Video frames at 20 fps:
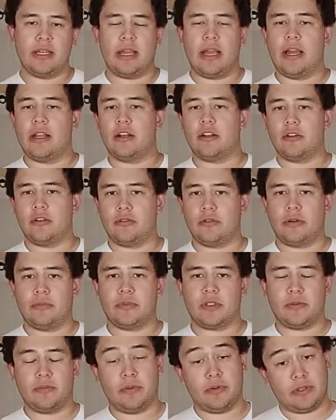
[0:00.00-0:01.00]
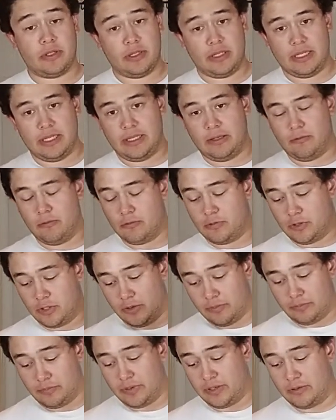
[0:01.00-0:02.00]
I know I'm supposed to
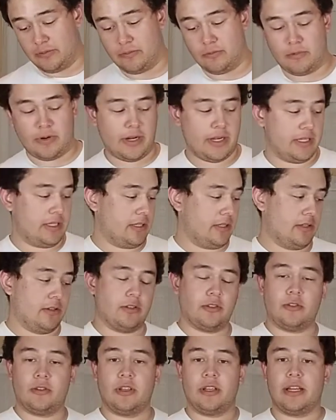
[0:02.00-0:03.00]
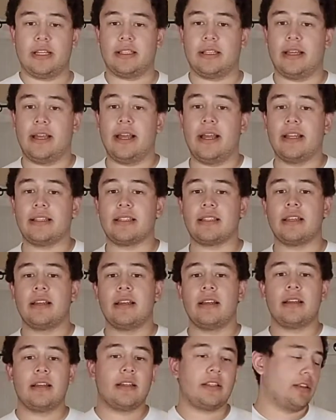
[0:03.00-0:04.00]
jump in right to show you guys the hats.
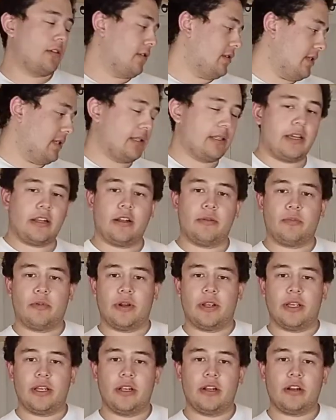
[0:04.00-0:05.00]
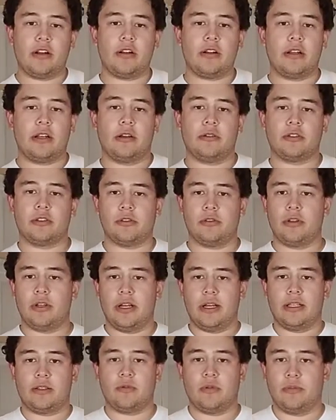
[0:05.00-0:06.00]
They're already set up right here, and I'll show you
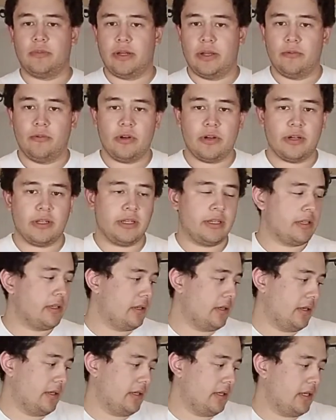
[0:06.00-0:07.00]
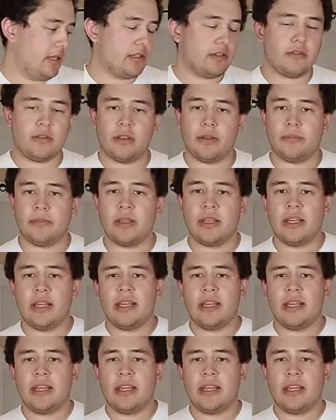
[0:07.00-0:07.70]
guys one by one on each of them.